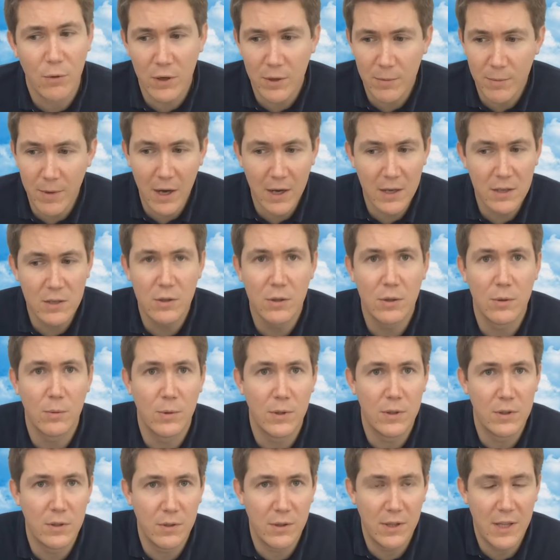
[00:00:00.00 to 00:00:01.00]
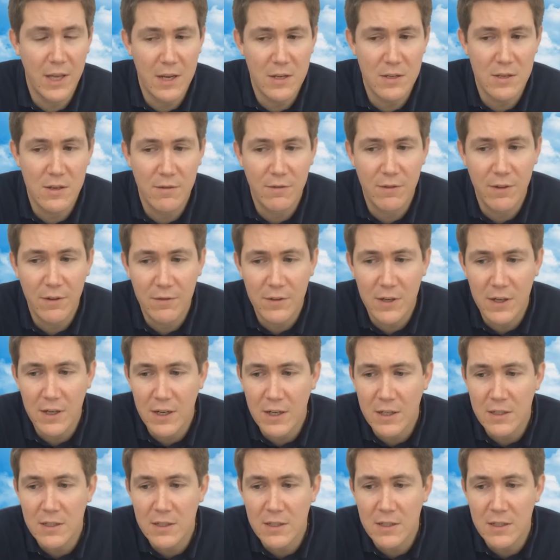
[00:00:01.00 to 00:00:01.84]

what am I doing with 2015,